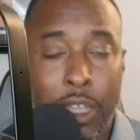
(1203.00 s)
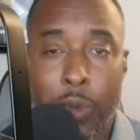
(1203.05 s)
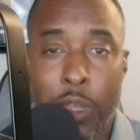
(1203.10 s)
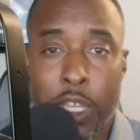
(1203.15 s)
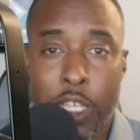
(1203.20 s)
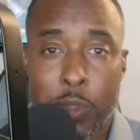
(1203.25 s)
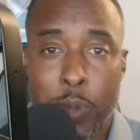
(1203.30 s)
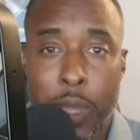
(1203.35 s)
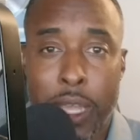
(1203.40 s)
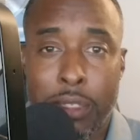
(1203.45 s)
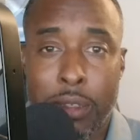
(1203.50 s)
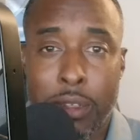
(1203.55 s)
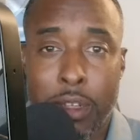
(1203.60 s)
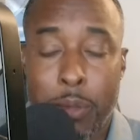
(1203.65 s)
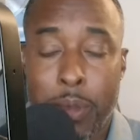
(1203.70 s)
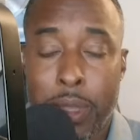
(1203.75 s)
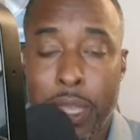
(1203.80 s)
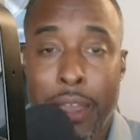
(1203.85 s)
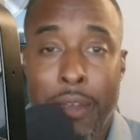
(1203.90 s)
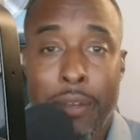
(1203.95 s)
we expect them to
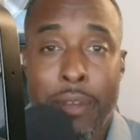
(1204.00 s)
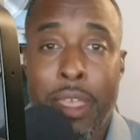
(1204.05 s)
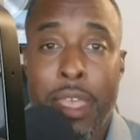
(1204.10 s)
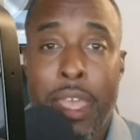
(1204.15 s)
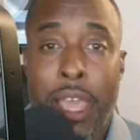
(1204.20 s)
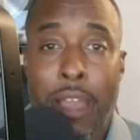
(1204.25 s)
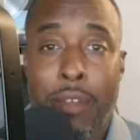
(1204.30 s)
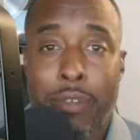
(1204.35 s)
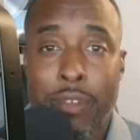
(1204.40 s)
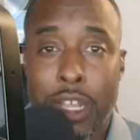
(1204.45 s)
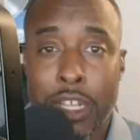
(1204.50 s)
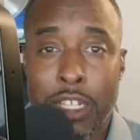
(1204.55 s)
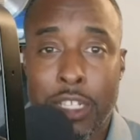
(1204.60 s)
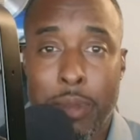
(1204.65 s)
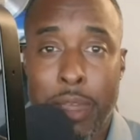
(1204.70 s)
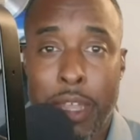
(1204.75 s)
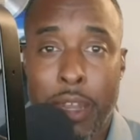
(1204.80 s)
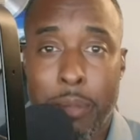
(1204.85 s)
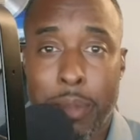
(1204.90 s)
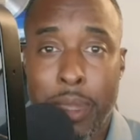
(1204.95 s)
be. I've talked
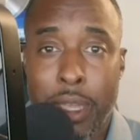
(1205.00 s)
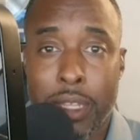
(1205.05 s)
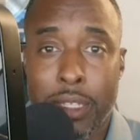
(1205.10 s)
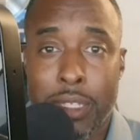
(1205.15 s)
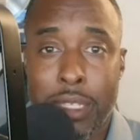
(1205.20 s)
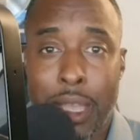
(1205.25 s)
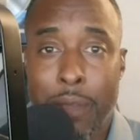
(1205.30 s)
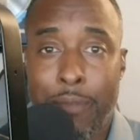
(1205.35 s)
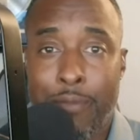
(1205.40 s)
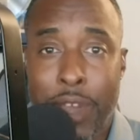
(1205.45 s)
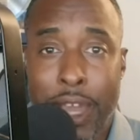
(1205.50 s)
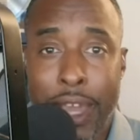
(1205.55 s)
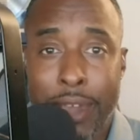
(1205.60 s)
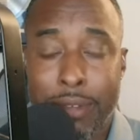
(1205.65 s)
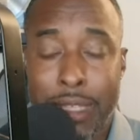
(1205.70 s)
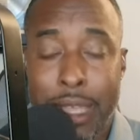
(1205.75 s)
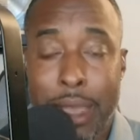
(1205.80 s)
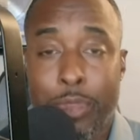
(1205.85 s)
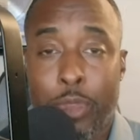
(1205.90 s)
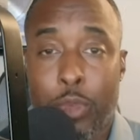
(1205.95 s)
about them being a top five,
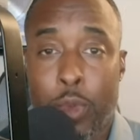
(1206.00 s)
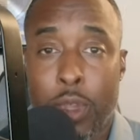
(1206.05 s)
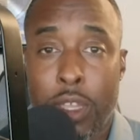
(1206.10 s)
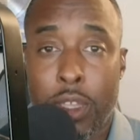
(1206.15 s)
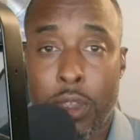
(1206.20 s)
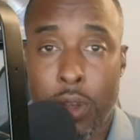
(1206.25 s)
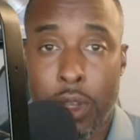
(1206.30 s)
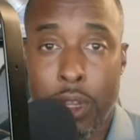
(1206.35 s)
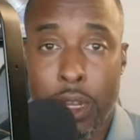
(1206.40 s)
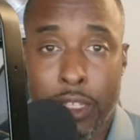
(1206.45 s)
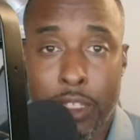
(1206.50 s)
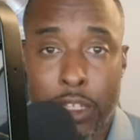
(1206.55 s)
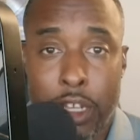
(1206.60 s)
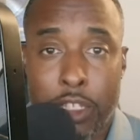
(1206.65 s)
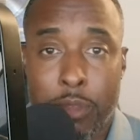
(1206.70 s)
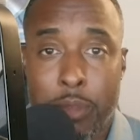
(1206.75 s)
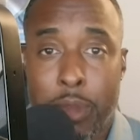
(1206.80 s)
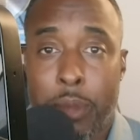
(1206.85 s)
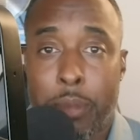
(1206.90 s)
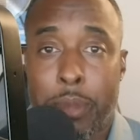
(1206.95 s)
top three unit. I
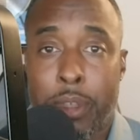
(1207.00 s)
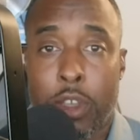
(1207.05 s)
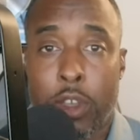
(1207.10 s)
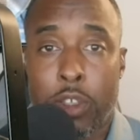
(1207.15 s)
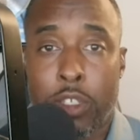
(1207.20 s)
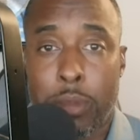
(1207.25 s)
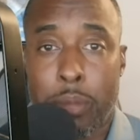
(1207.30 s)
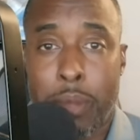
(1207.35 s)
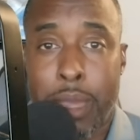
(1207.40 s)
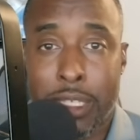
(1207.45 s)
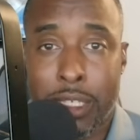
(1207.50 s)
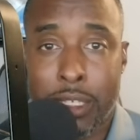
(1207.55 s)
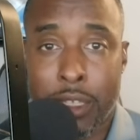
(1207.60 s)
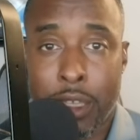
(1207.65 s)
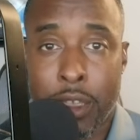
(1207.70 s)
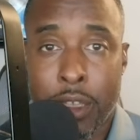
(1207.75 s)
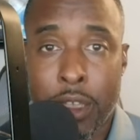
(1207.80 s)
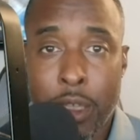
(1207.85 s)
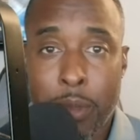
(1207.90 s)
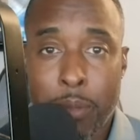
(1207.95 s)
talked about them in Costa
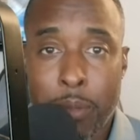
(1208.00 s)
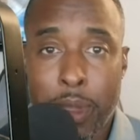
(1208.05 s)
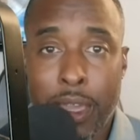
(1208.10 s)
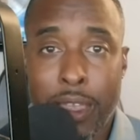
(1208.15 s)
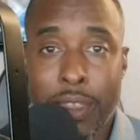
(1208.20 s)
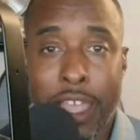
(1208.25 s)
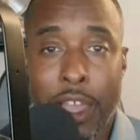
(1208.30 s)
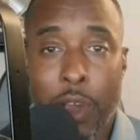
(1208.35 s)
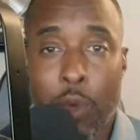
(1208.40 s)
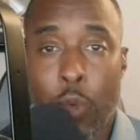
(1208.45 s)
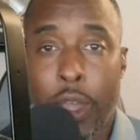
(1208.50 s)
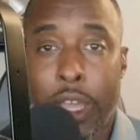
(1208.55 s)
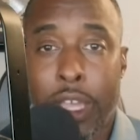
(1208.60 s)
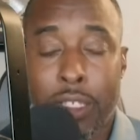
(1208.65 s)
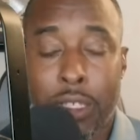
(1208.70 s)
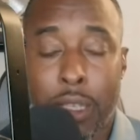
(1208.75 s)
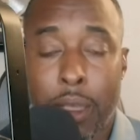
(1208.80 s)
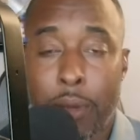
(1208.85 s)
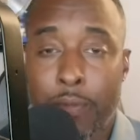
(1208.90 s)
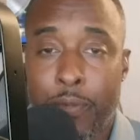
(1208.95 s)
Mesa being that way. I
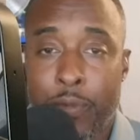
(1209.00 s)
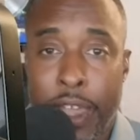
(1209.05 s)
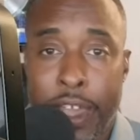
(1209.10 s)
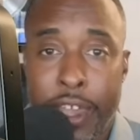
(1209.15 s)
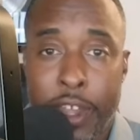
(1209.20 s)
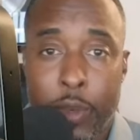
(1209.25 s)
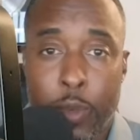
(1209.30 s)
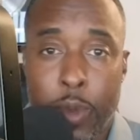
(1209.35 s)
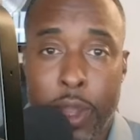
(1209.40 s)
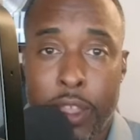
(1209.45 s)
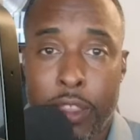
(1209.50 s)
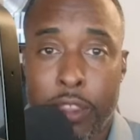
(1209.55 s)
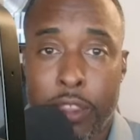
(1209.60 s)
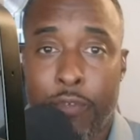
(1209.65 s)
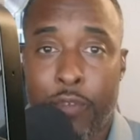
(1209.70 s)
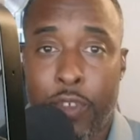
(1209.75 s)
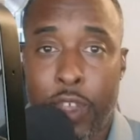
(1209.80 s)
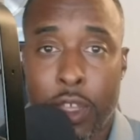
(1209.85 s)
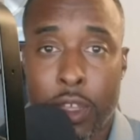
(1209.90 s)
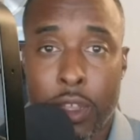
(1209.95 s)
saw them flying around the
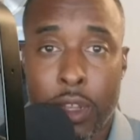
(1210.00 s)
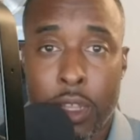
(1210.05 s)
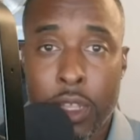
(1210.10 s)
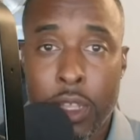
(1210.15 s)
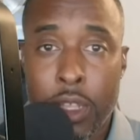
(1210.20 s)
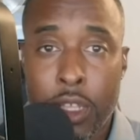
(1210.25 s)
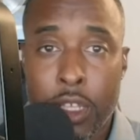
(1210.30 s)
field.